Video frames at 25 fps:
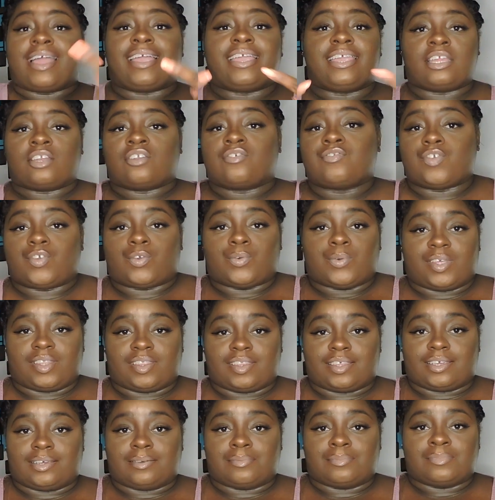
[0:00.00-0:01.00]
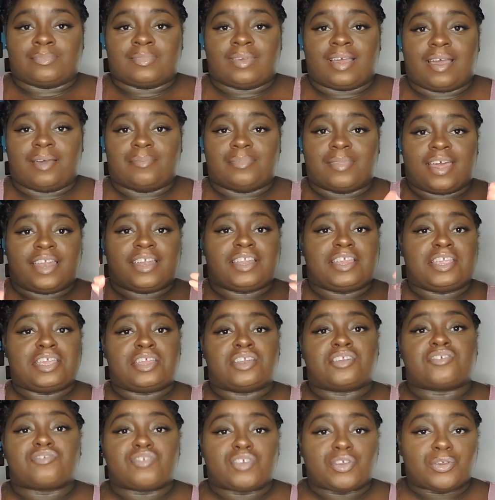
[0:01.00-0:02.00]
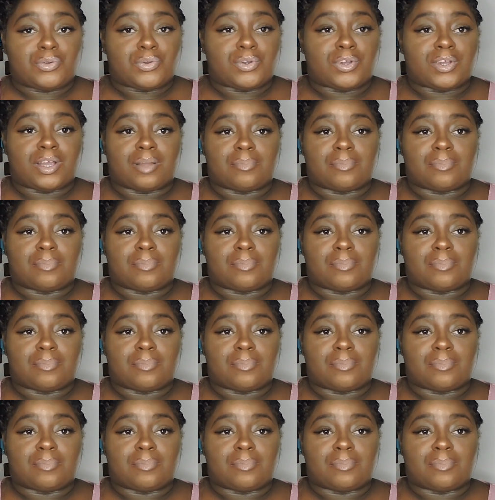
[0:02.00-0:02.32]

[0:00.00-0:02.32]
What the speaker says: interviewing them. I'm not an interviewer.